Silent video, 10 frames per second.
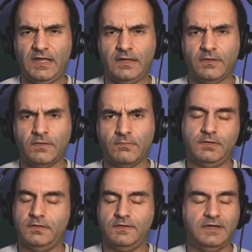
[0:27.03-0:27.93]
X,
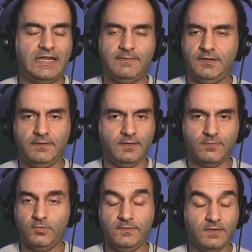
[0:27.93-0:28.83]
the naming of
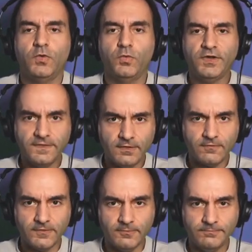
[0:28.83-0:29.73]
these movies. With this
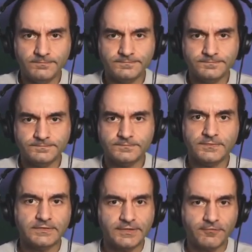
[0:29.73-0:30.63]
film,
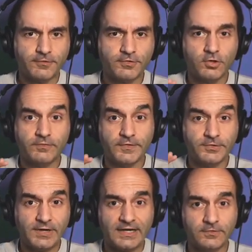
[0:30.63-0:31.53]
Let's first go over the
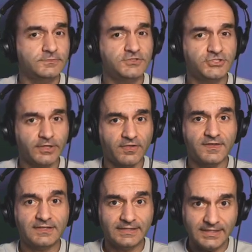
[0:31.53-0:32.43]
director.
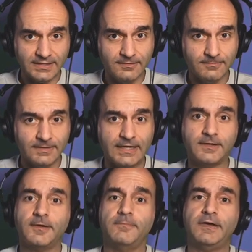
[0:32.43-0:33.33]
Justin Lin had
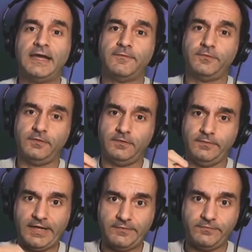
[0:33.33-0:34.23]
come back
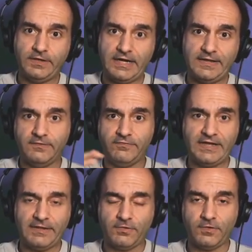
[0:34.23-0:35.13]
for F9 The
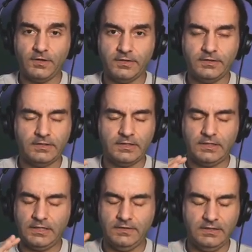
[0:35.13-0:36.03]
Fast Saga,
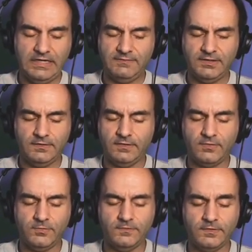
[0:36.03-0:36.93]
again, the naming of
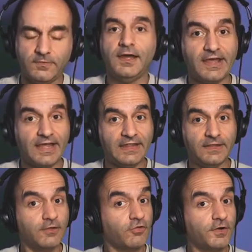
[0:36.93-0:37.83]
these movies, and
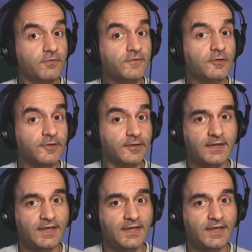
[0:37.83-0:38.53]
they started filming.